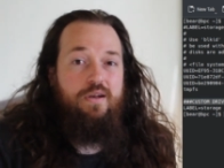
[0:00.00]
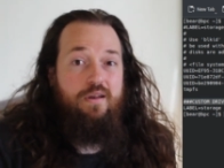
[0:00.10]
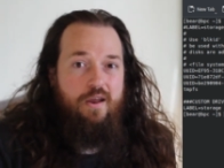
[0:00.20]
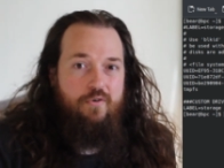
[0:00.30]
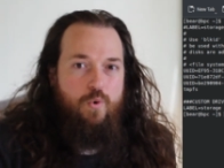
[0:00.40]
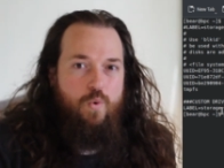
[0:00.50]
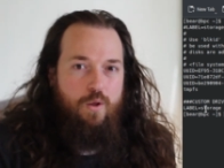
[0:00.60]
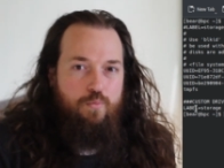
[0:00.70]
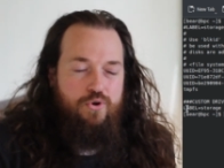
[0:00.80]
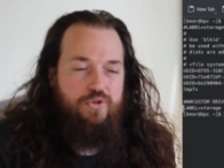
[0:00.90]
an error
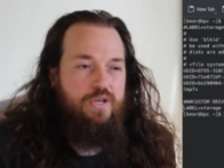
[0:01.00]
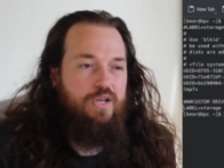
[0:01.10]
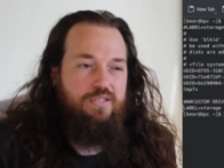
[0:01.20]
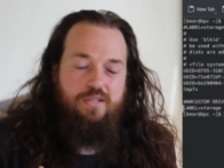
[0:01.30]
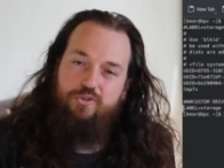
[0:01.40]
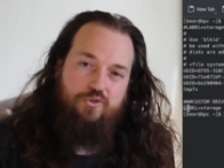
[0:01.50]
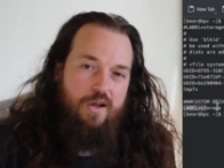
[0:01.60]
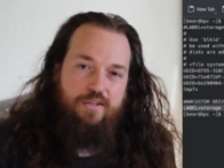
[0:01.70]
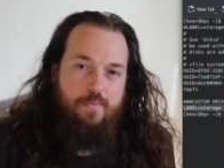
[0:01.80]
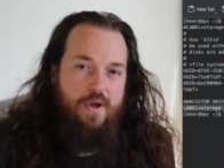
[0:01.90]
while booting because it's
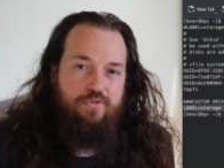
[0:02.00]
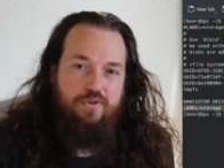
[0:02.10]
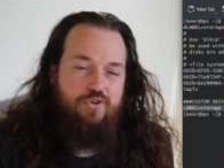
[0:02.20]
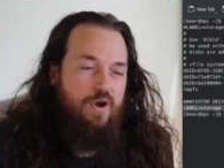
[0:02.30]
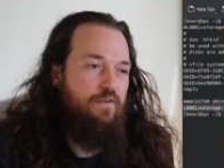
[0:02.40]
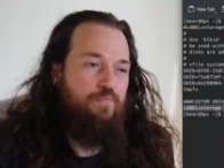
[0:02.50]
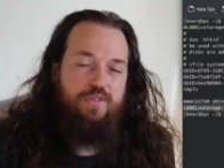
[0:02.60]
trying to mount the drive,